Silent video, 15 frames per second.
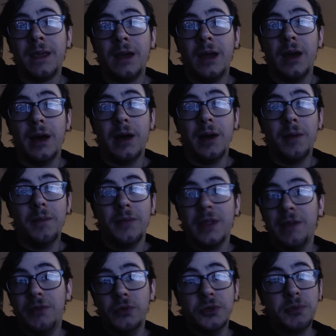
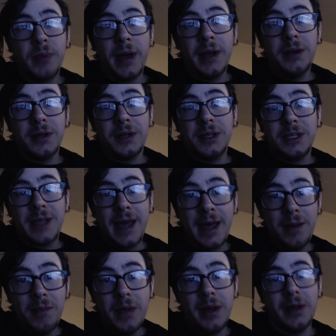If you spend
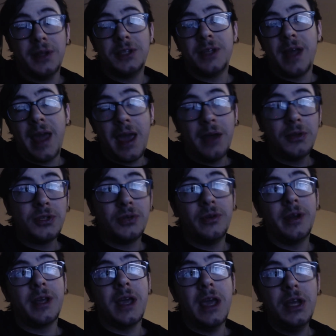10 minutes
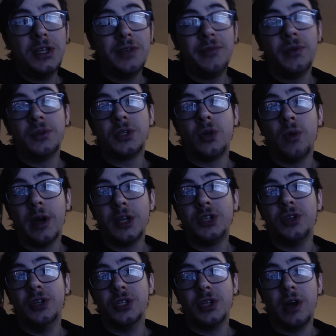answering each of those
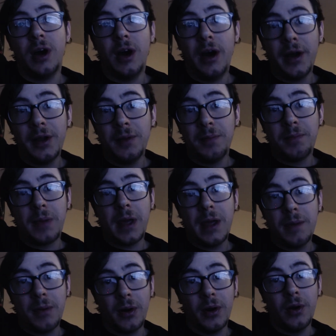questions on a
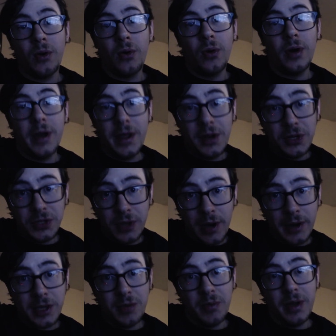paper or in a
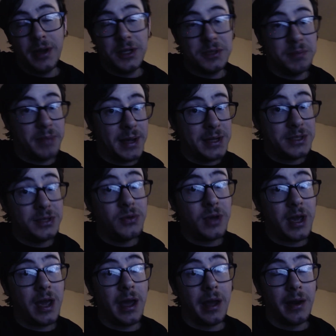document as best you
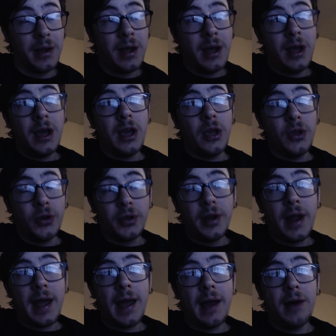can, you're going to
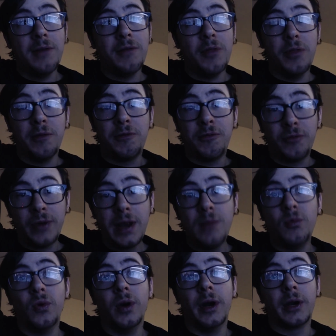have the
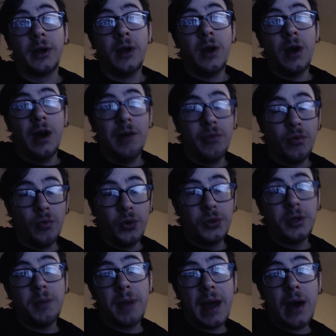framework of a
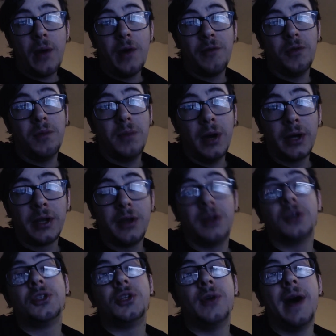really powerful marketing
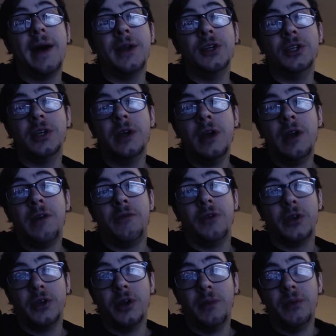strategy for
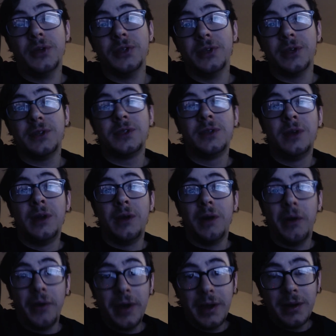your business. All right.